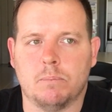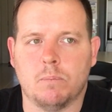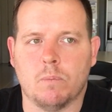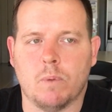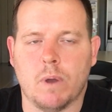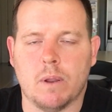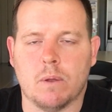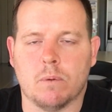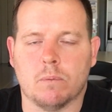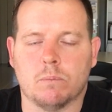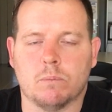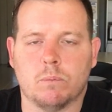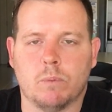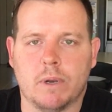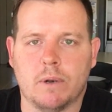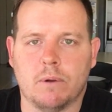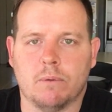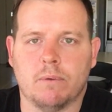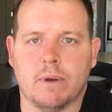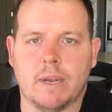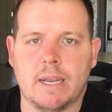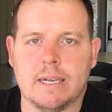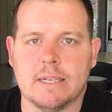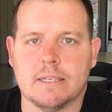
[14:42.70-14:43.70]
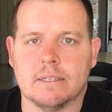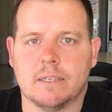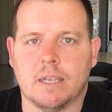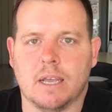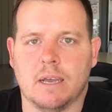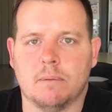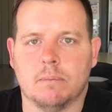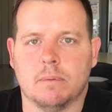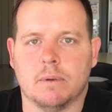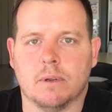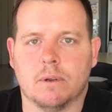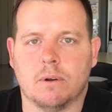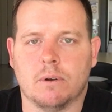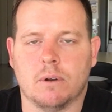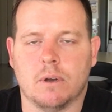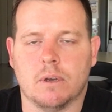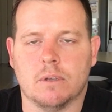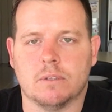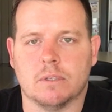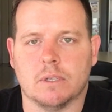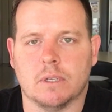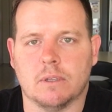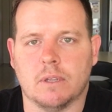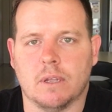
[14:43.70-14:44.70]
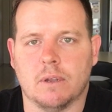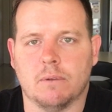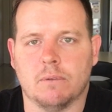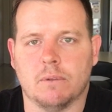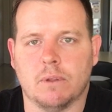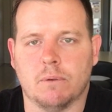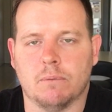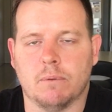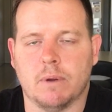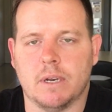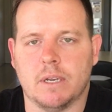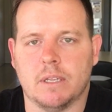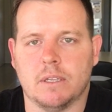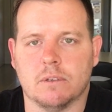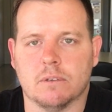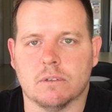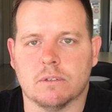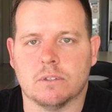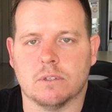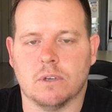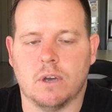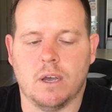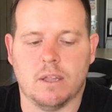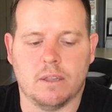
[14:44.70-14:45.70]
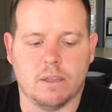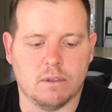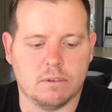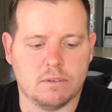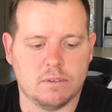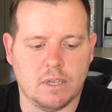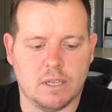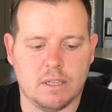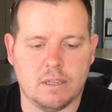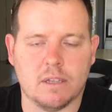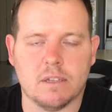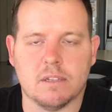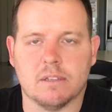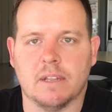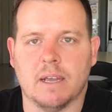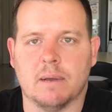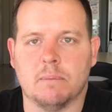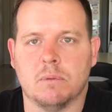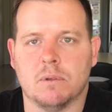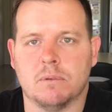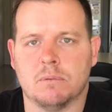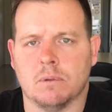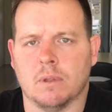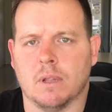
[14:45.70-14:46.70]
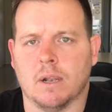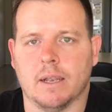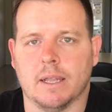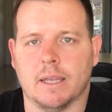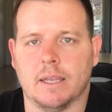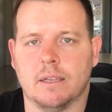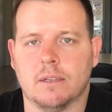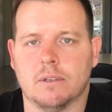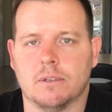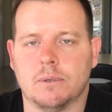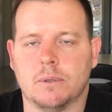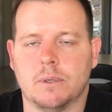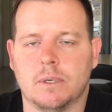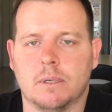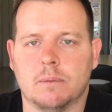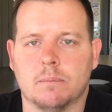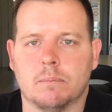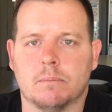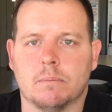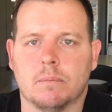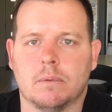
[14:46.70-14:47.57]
when a reader's coming across and they're reading your site, they'll see these numbers with a link to it.